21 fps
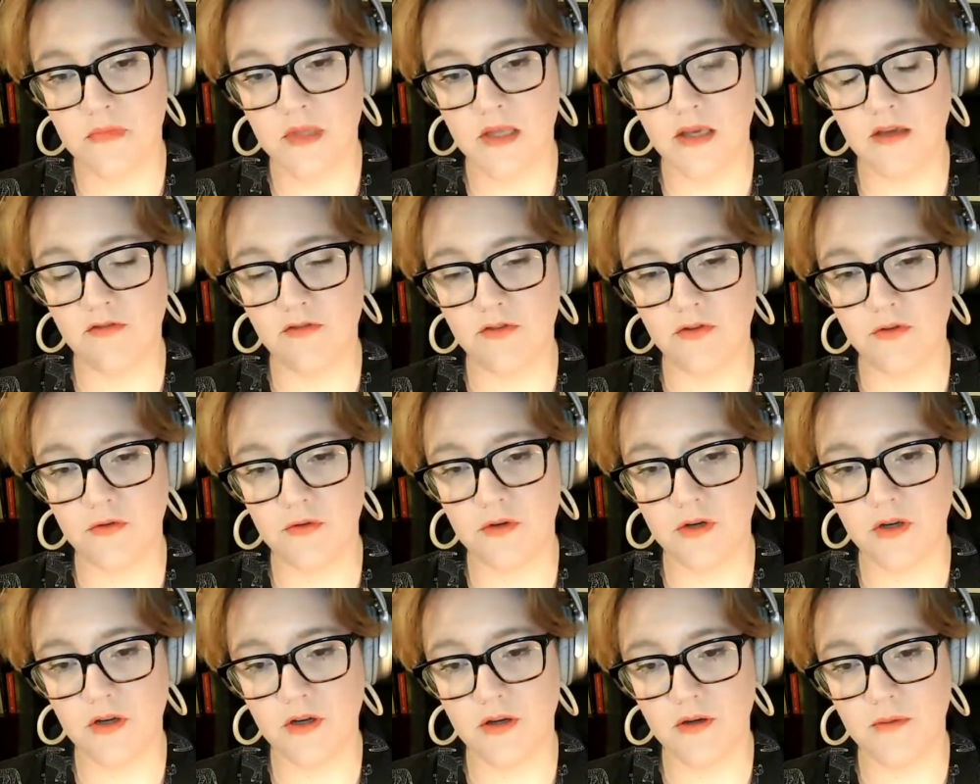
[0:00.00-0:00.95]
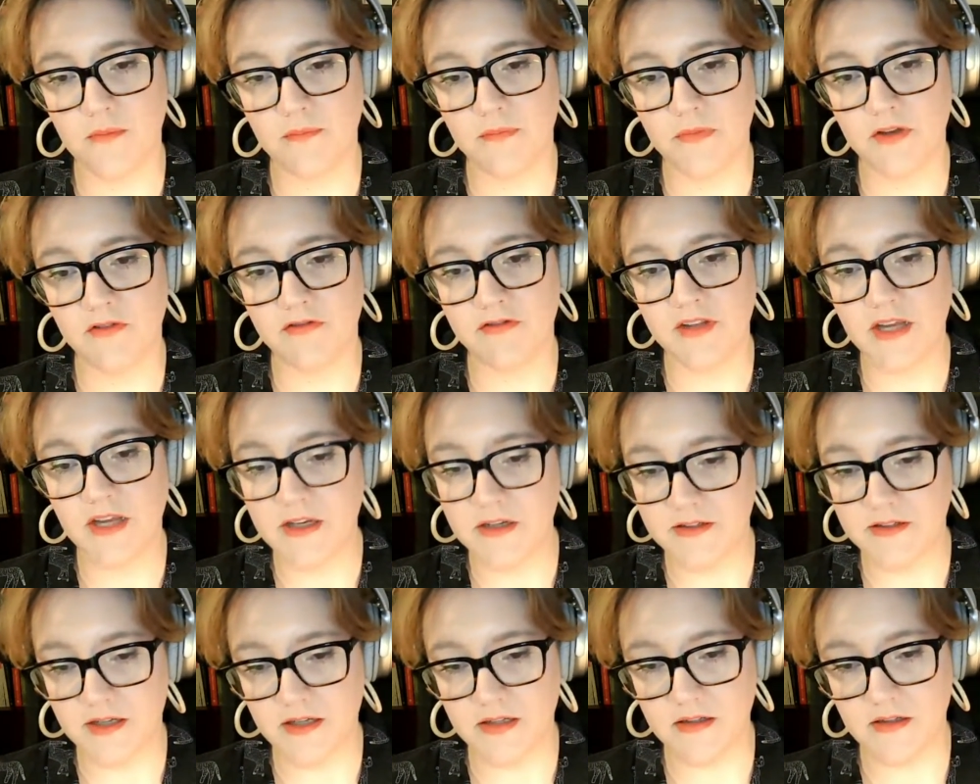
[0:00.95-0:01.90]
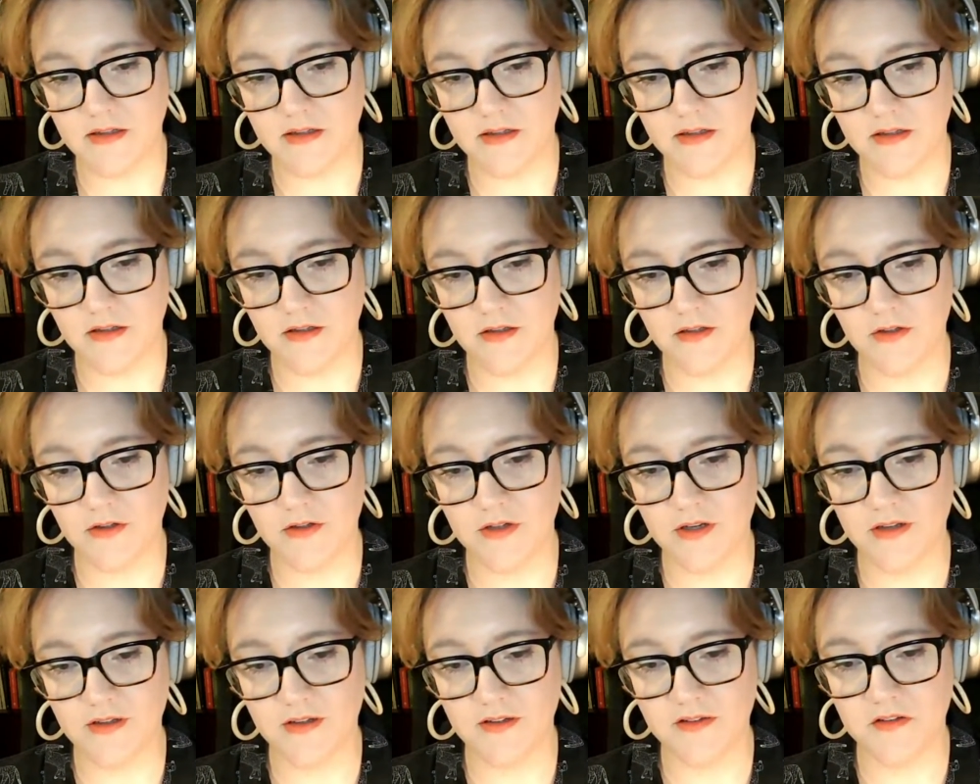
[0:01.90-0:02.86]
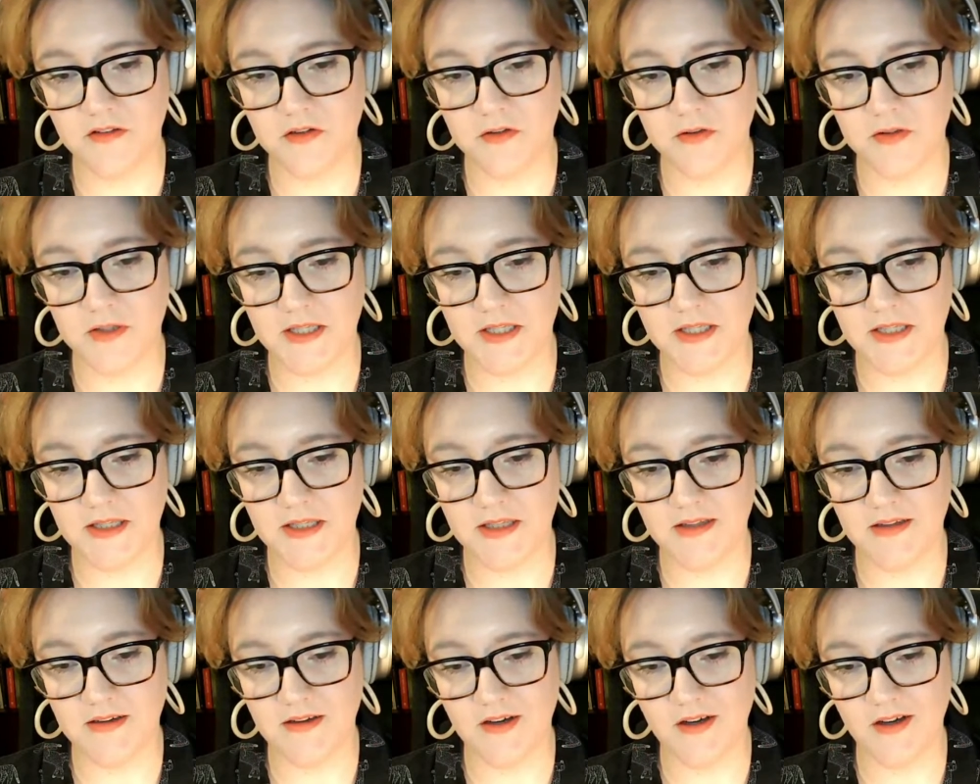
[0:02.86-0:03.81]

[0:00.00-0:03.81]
If you're a flight attendant, you're not necessarily